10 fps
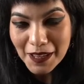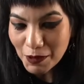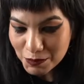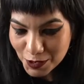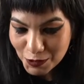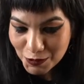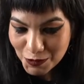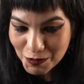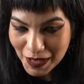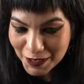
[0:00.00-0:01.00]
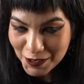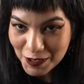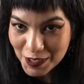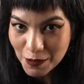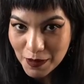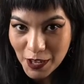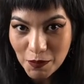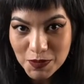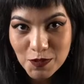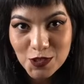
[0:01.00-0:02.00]
Helps the YouTube algorithm and
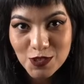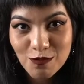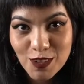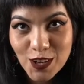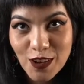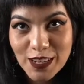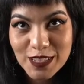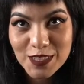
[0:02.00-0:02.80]
helps push the video out